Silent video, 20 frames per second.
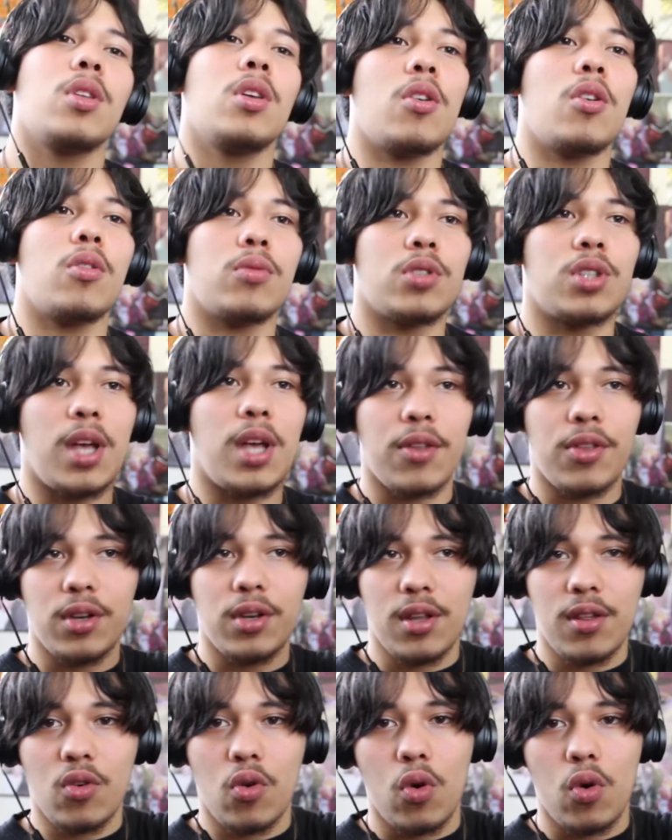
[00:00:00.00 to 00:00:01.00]
You know, check out the
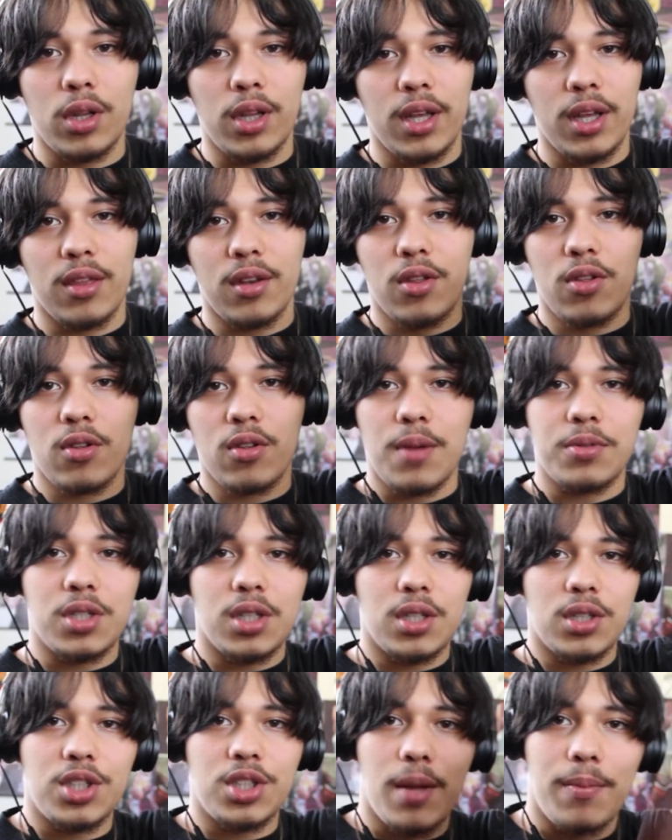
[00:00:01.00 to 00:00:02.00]
Discord, link in the
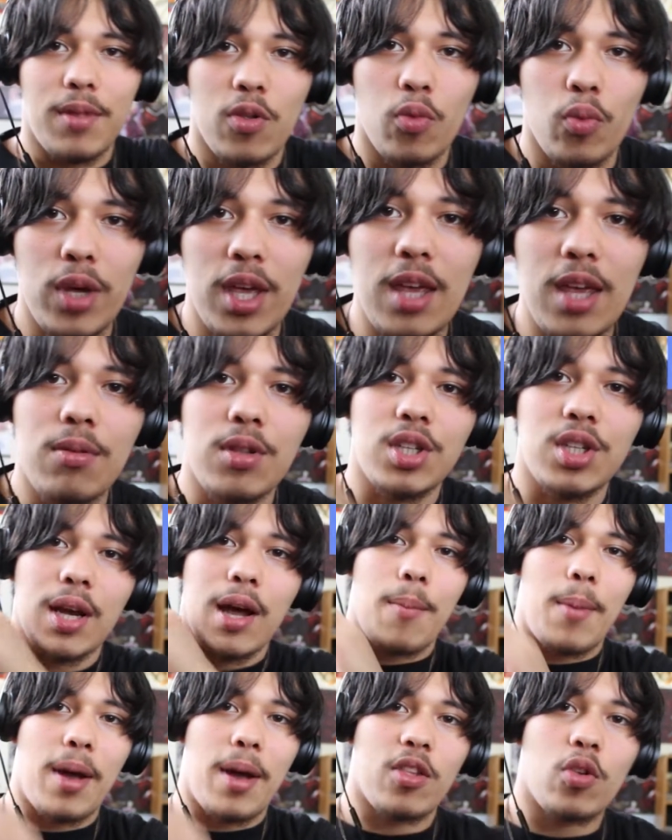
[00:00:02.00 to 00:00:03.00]
description. Shameless Weaves. Check
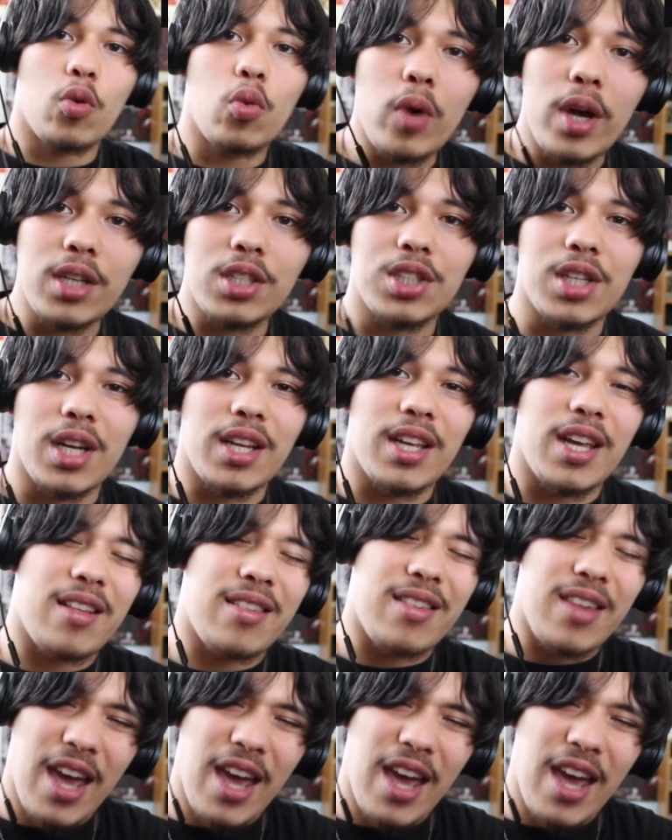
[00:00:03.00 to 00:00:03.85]
out my Twitch, Eddie Hates